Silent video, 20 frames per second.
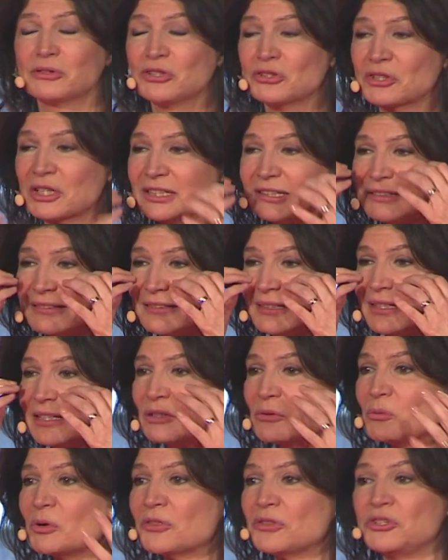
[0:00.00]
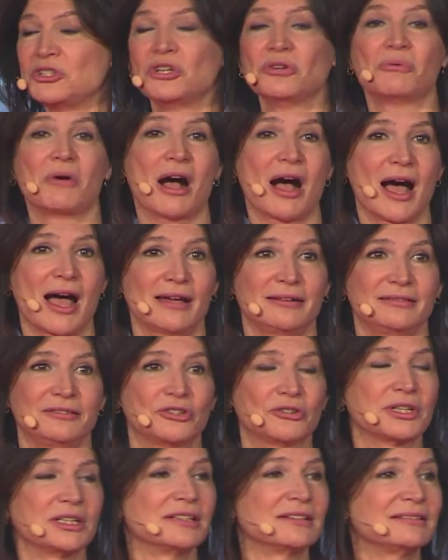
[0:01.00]
You're going to see it with new eyes.
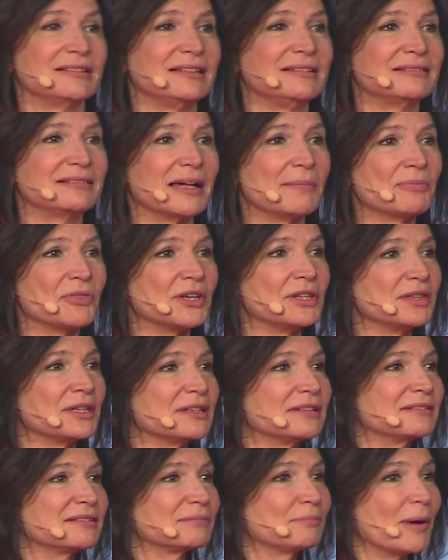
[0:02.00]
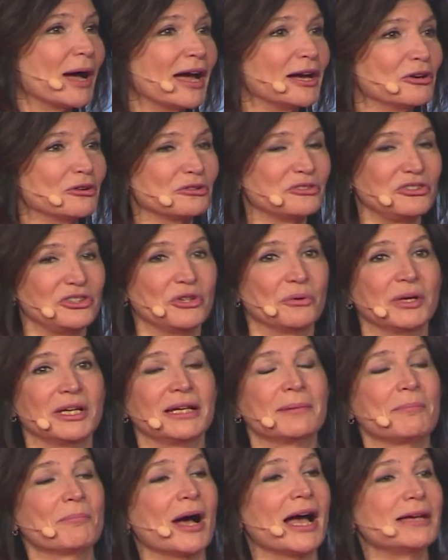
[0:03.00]
You're going to see something that inspires you. And
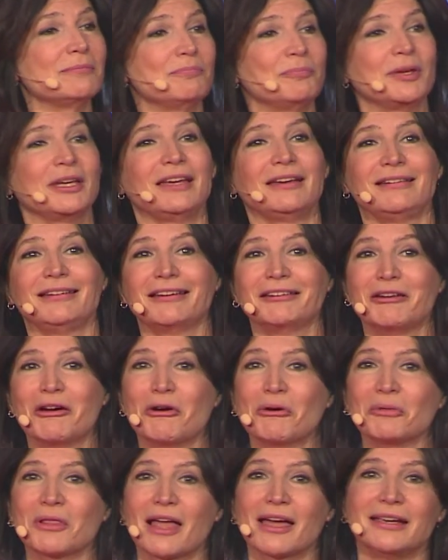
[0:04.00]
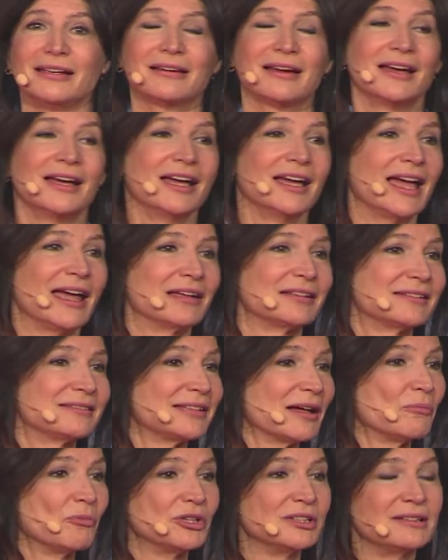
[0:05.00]
it might be, you know, like
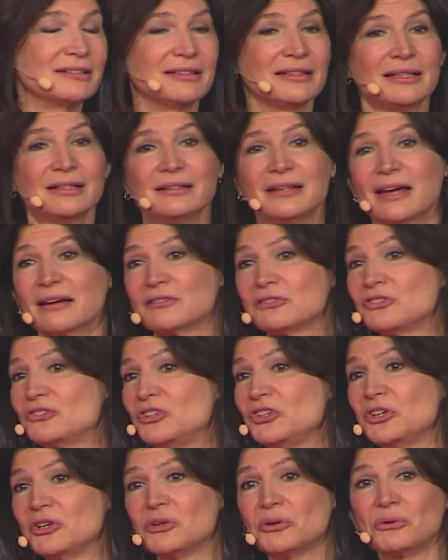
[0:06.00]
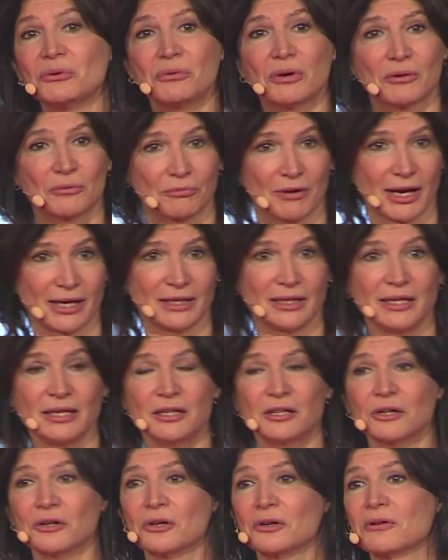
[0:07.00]
someone sitting next to you right
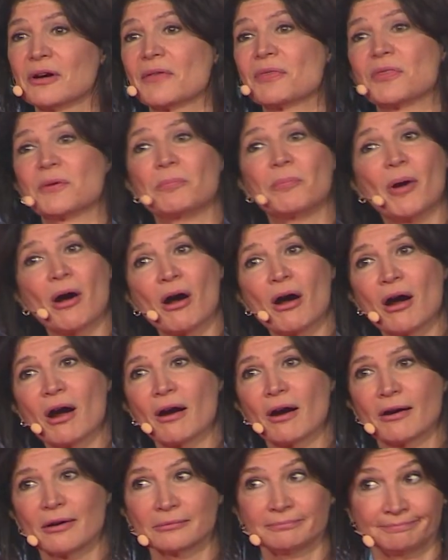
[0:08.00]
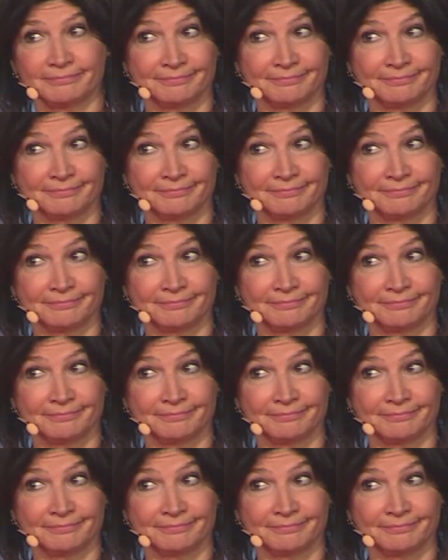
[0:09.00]
here at the bar.